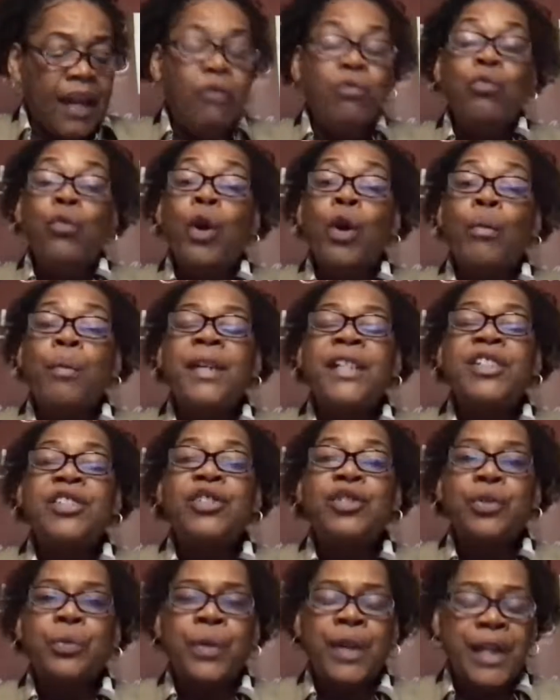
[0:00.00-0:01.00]
In
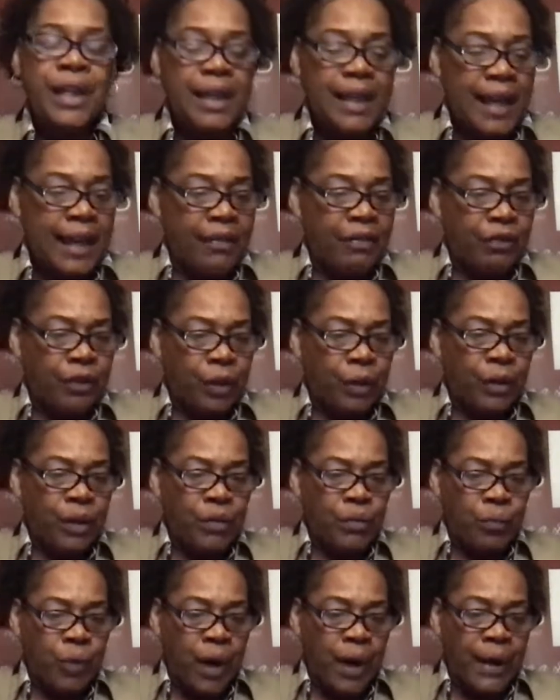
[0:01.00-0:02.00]
Romans 3 and
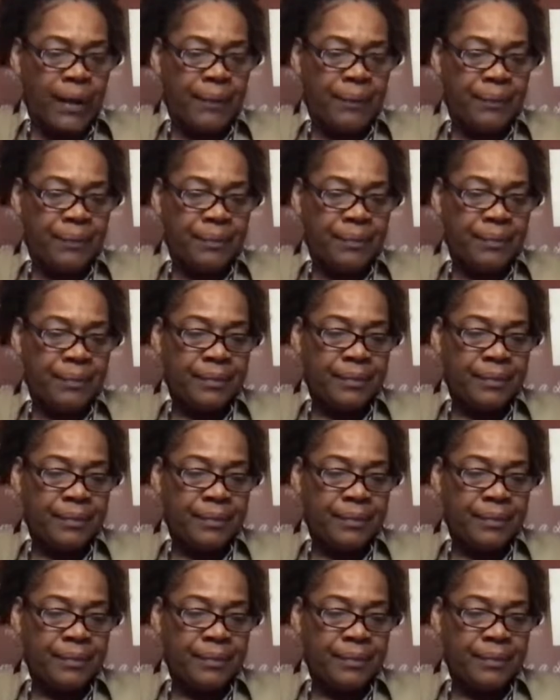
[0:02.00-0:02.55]
31,